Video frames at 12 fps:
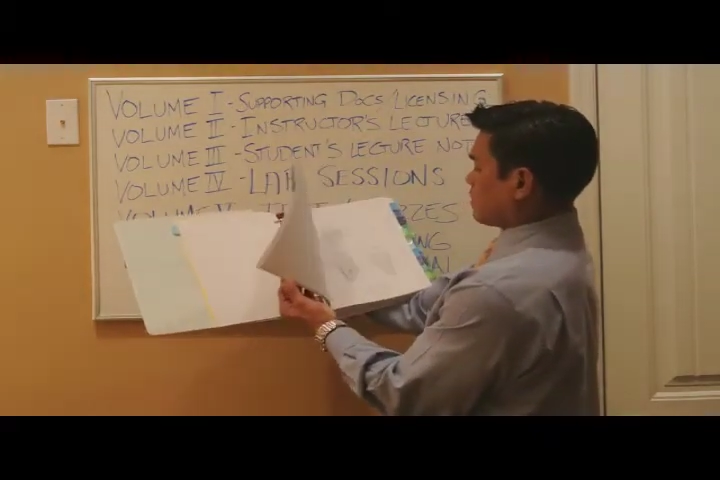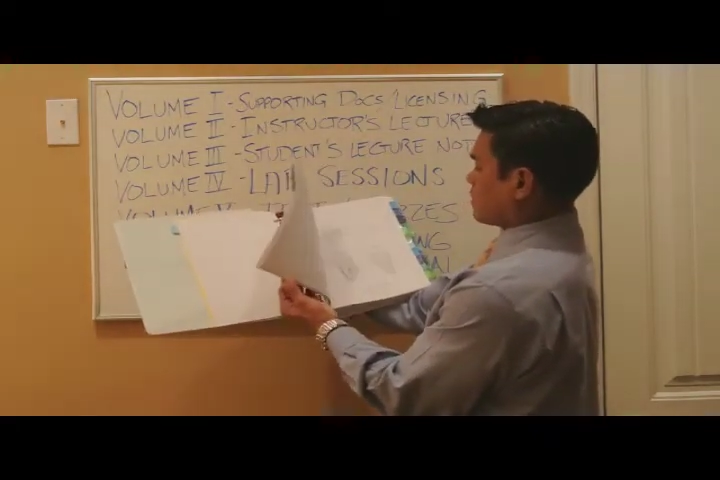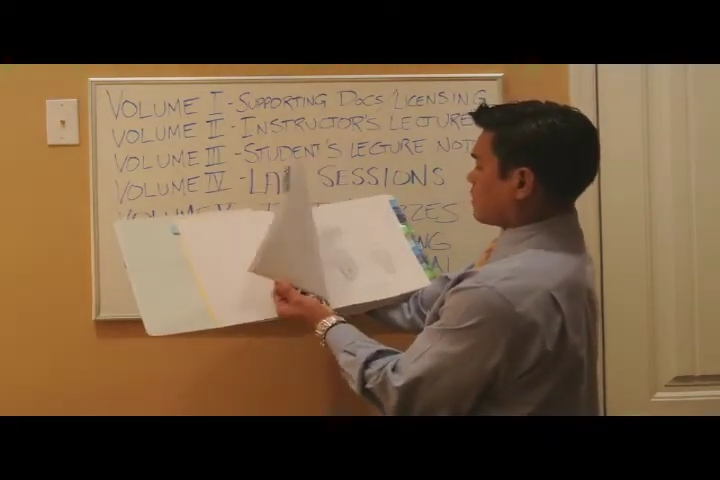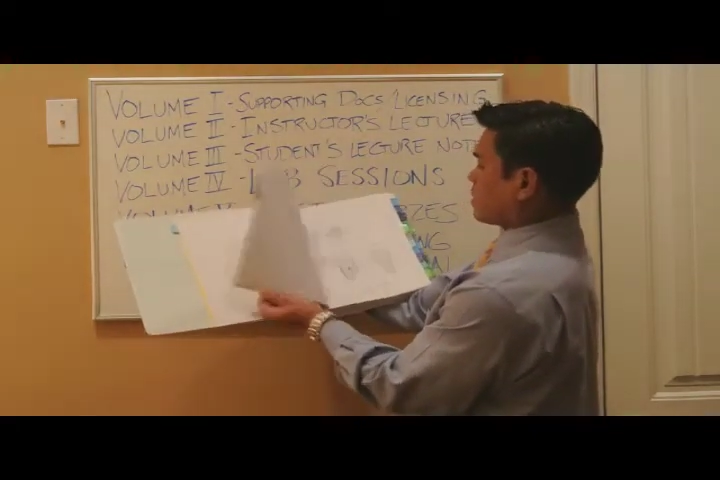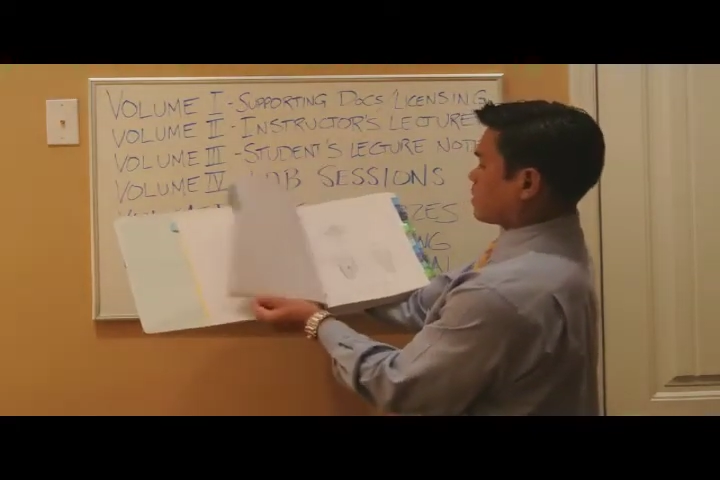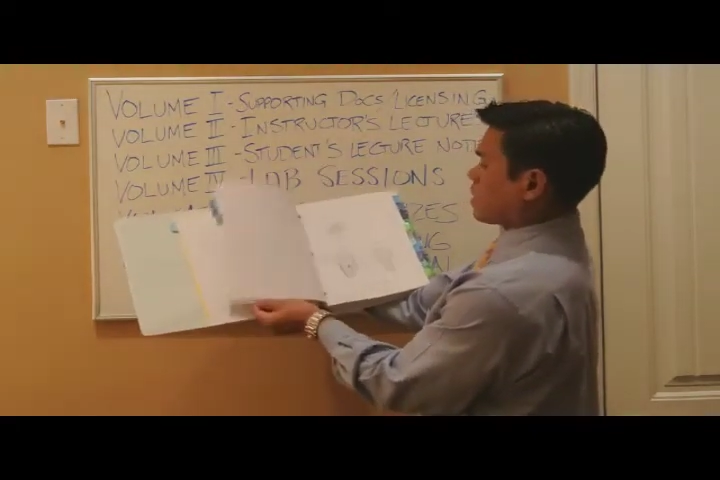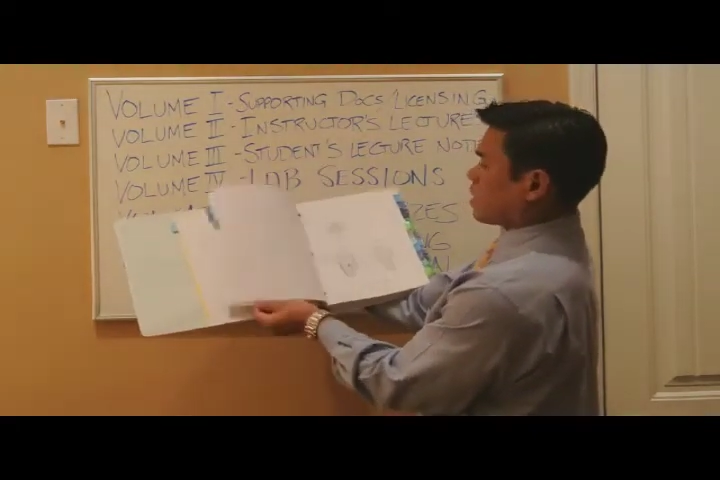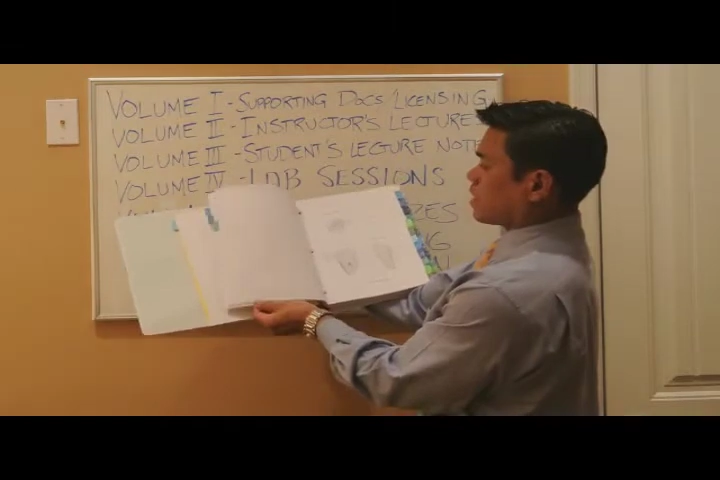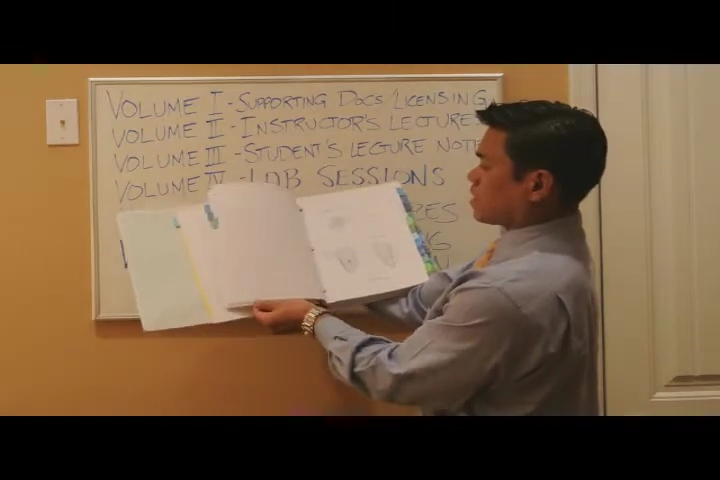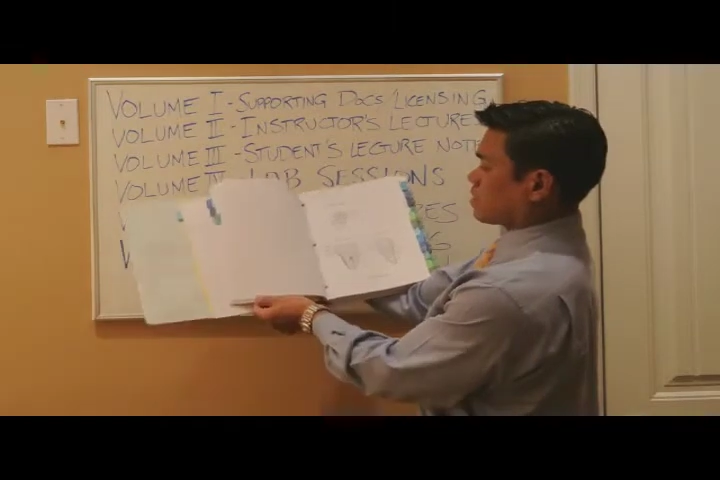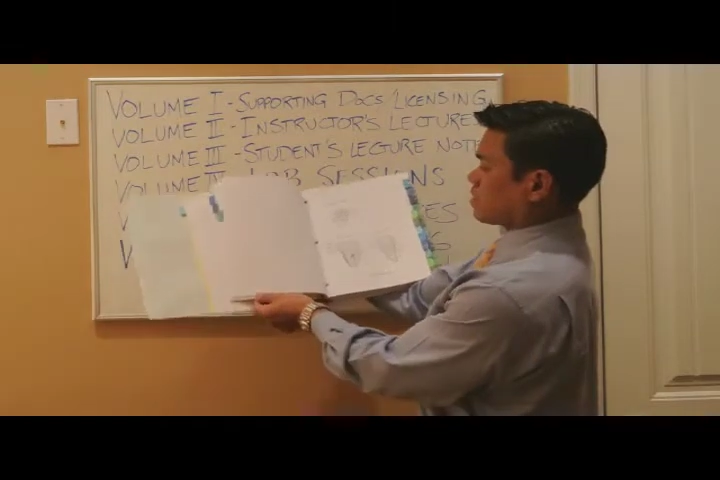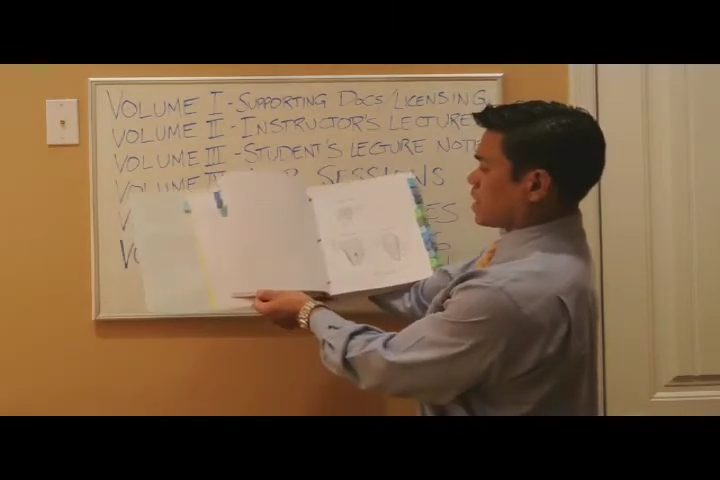there
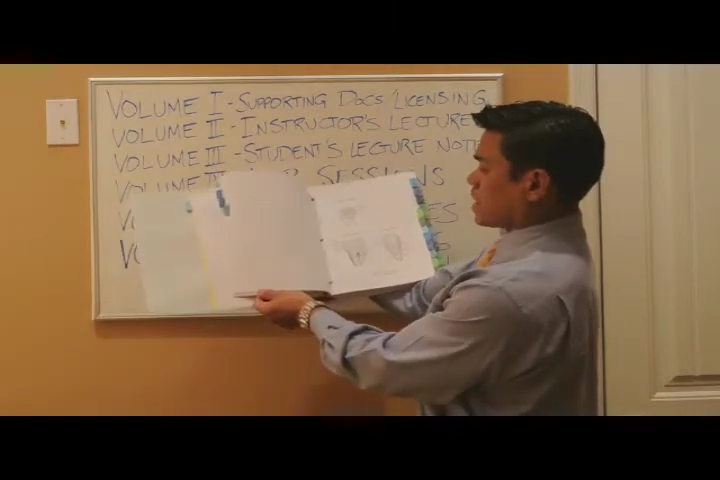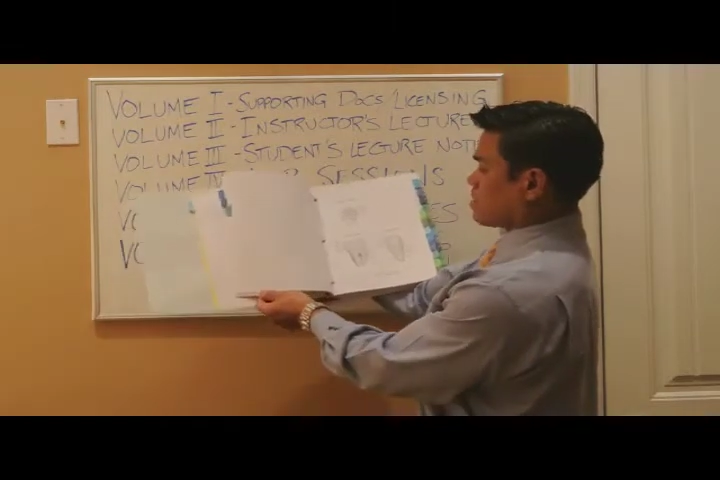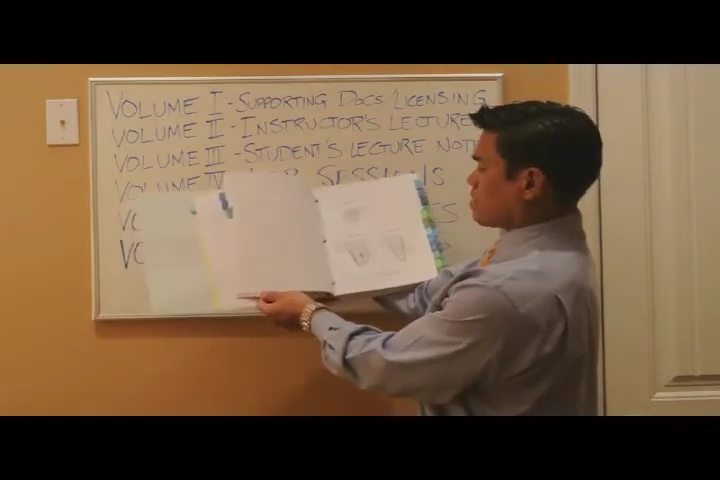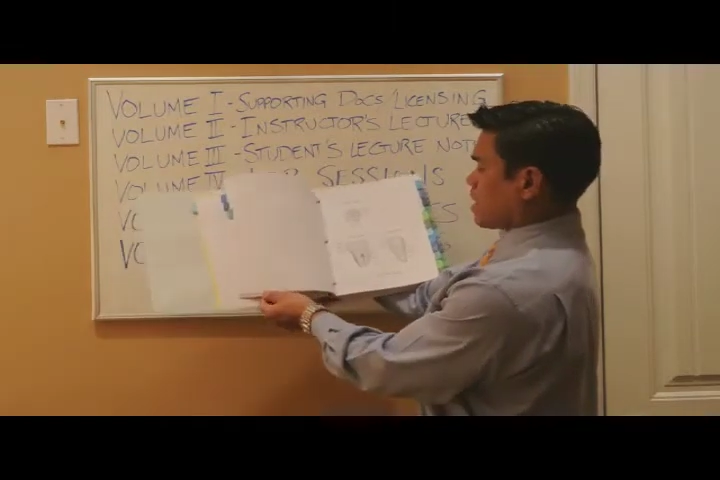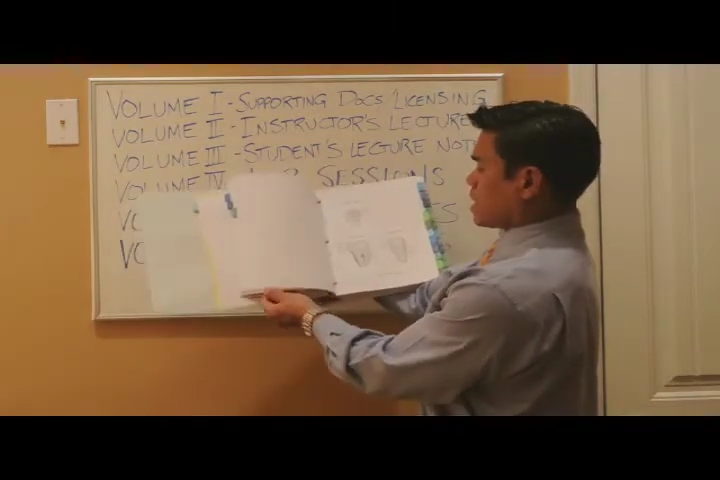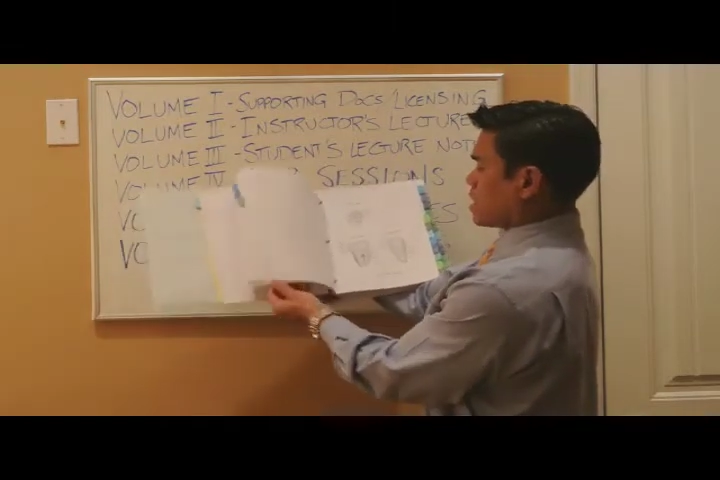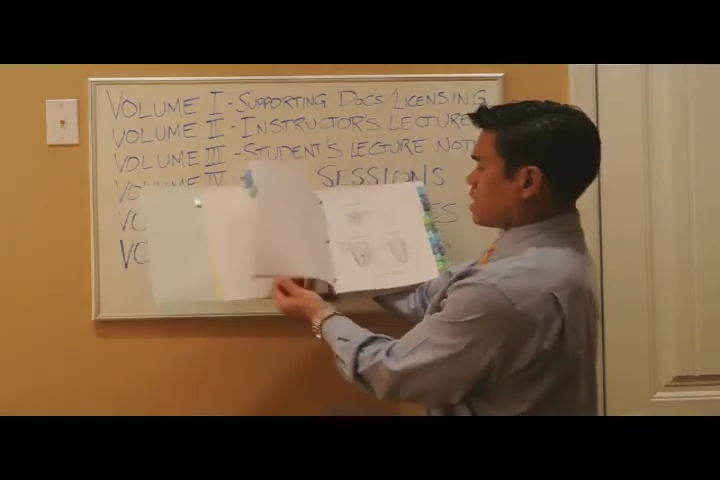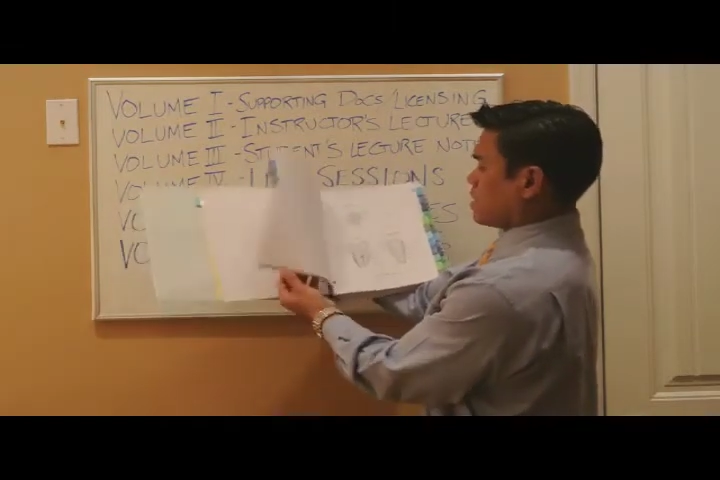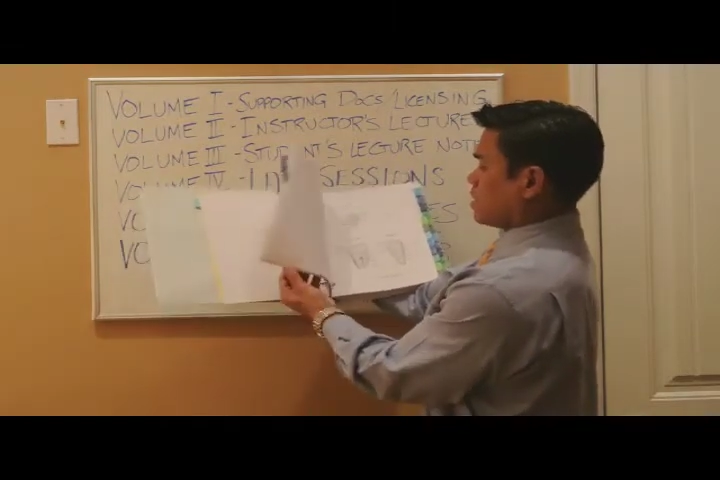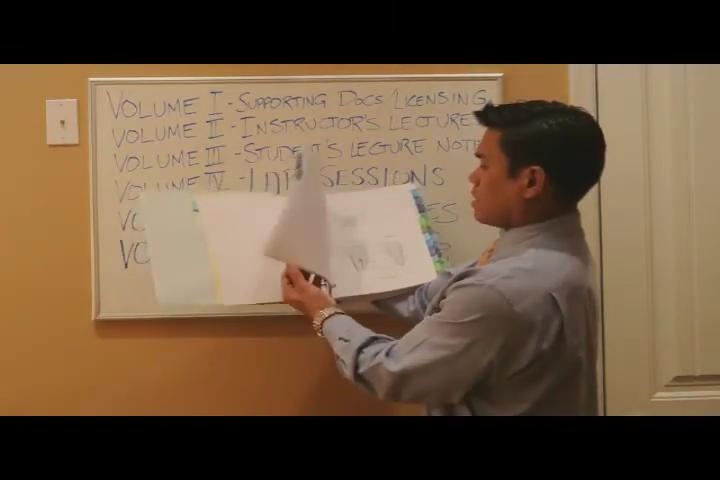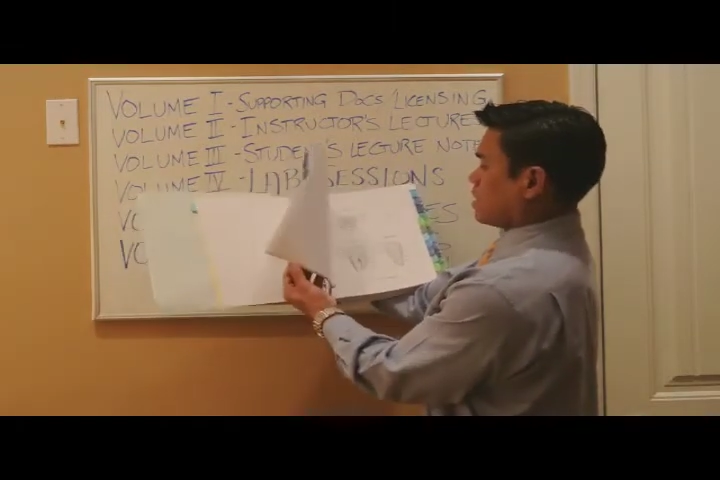are many